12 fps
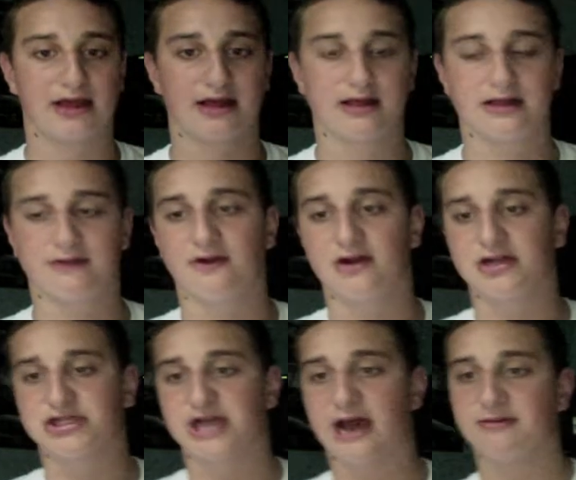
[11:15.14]
it's very
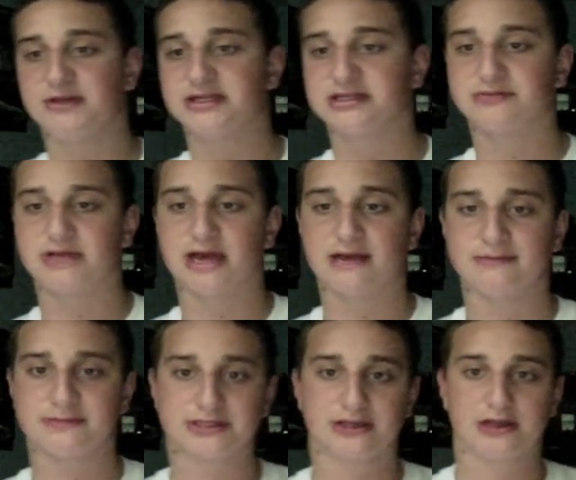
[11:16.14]
choppy
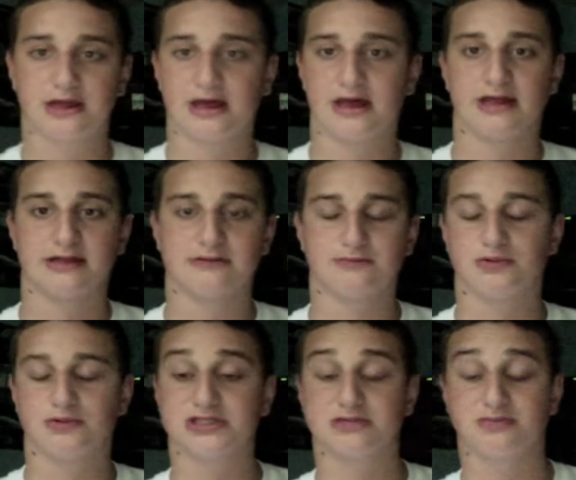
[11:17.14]
sometimes.
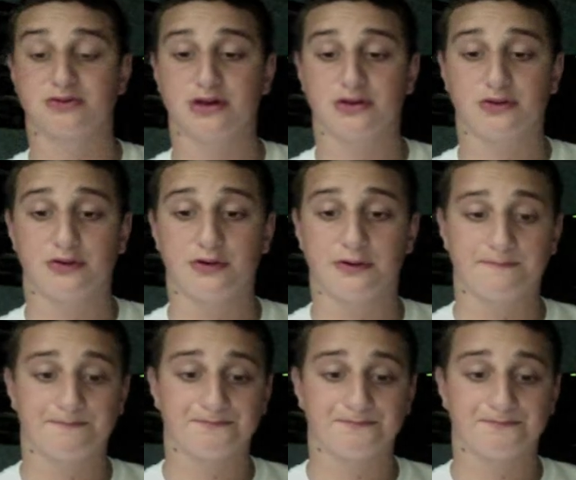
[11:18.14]
This is pretty cool.